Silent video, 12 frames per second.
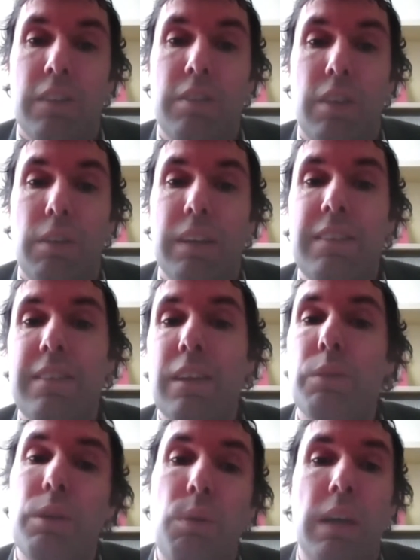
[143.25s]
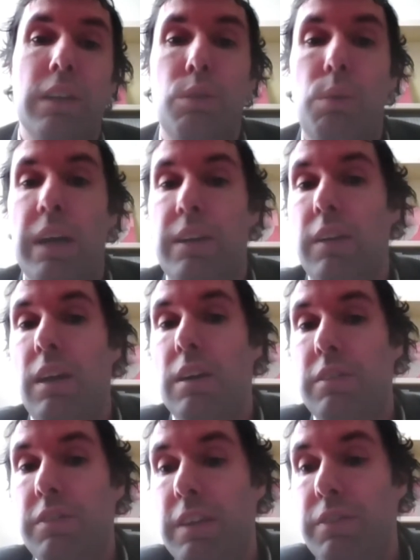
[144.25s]
So it still requires quite a
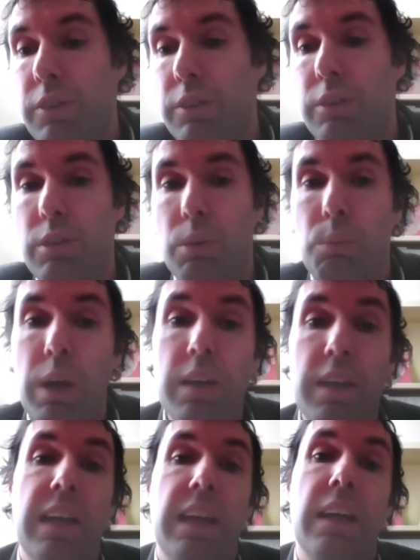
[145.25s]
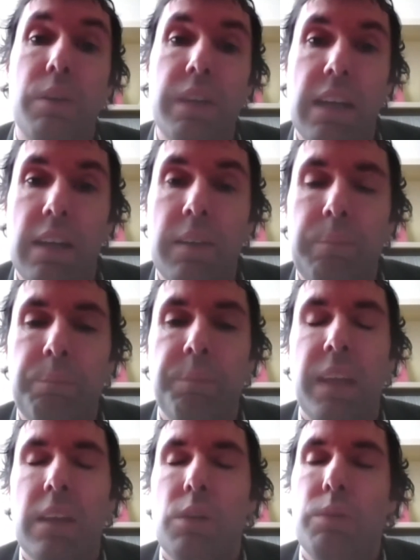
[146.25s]
lot of effort. So one area
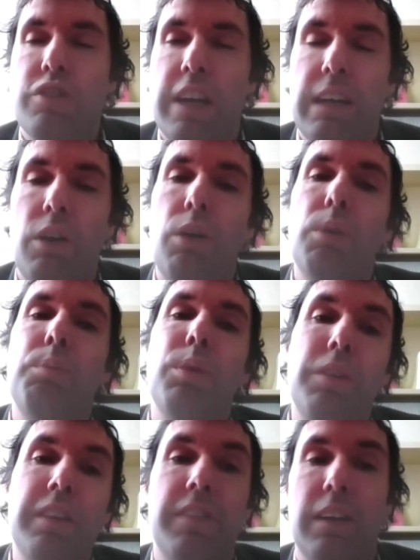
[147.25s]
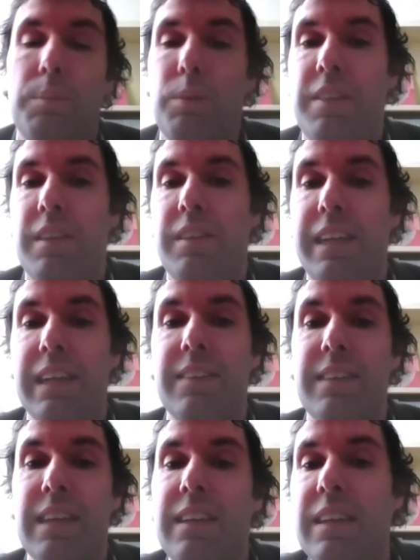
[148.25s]
which I hope will develop within the
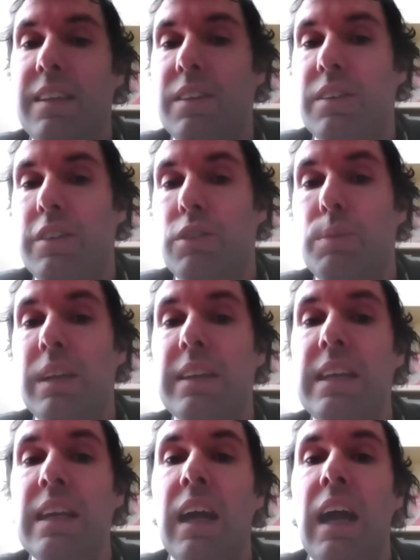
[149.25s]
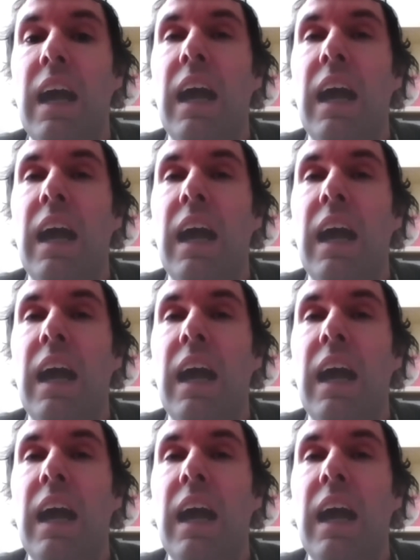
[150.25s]
next 10 years is really,